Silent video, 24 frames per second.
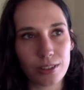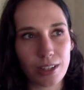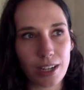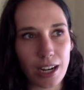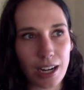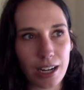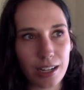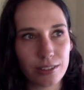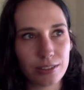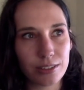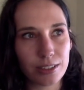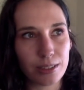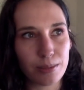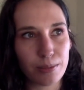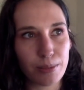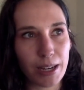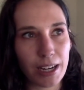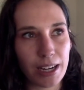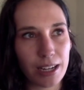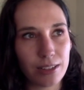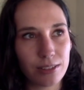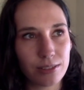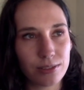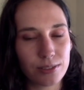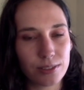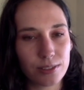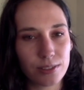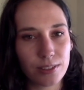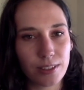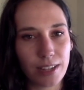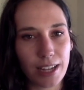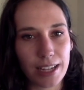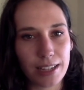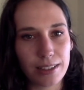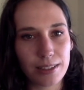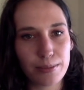are really powerful.
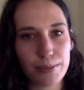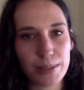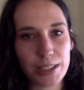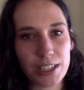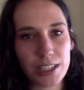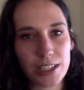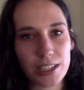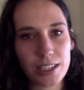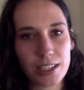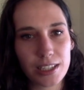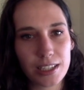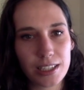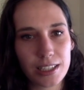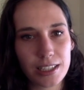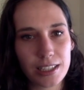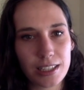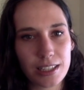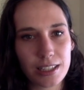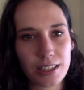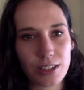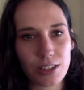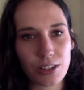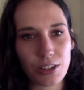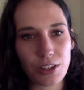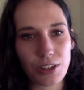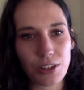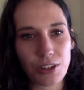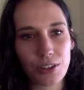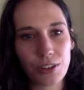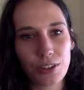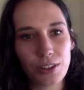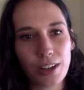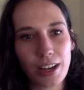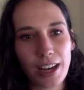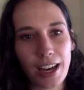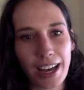And the Magician is, you